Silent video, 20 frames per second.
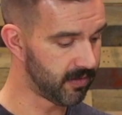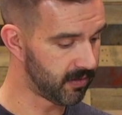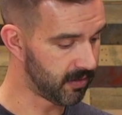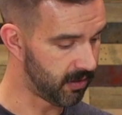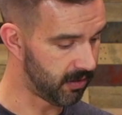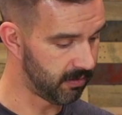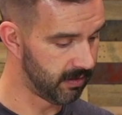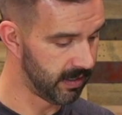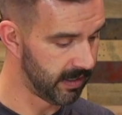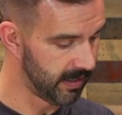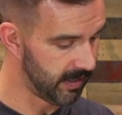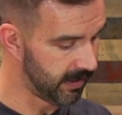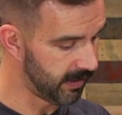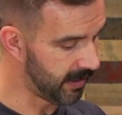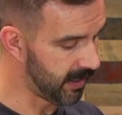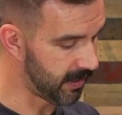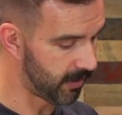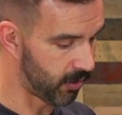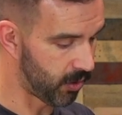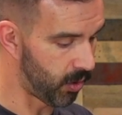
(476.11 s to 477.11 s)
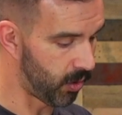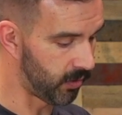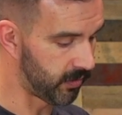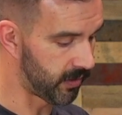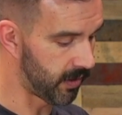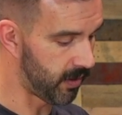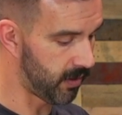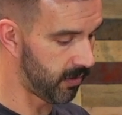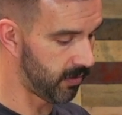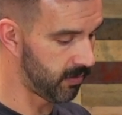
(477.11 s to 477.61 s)
So again, cold
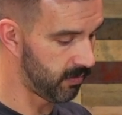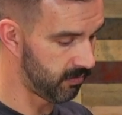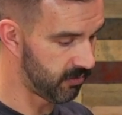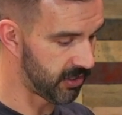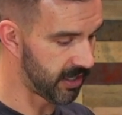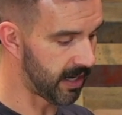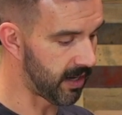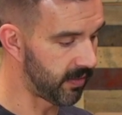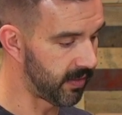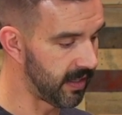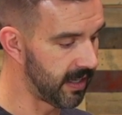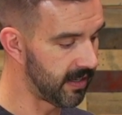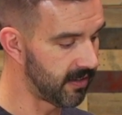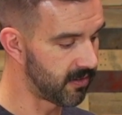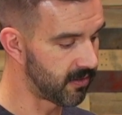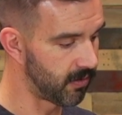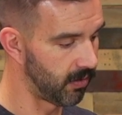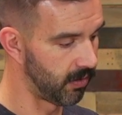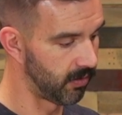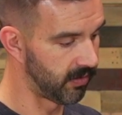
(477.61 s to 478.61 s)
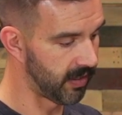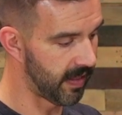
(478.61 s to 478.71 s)
toes, check out the insoles.